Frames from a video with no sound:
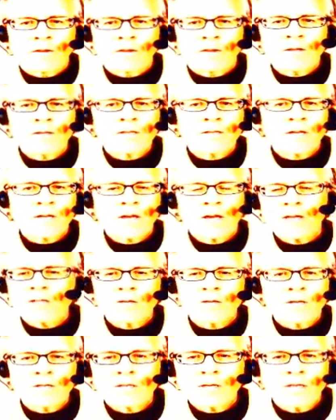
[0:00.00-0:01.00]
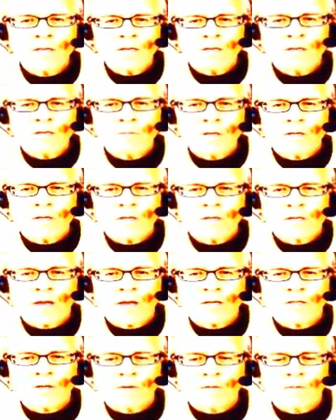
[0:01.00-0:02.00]
This cancer doesn't need to be this
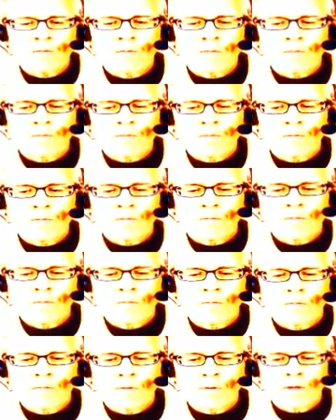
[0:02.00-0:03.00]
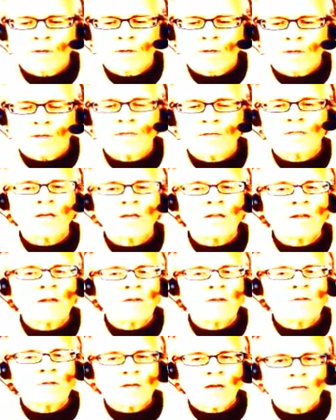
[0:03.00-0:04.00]
cancer. Instead
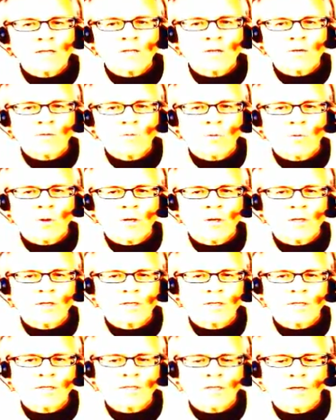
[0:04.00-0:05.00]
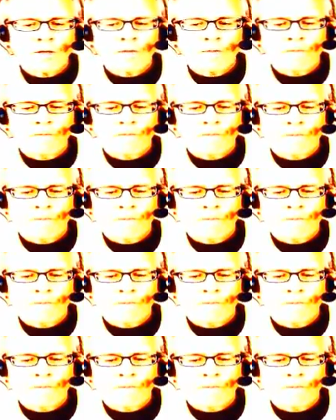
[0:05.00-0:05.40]
of this cancer, oneness is seen.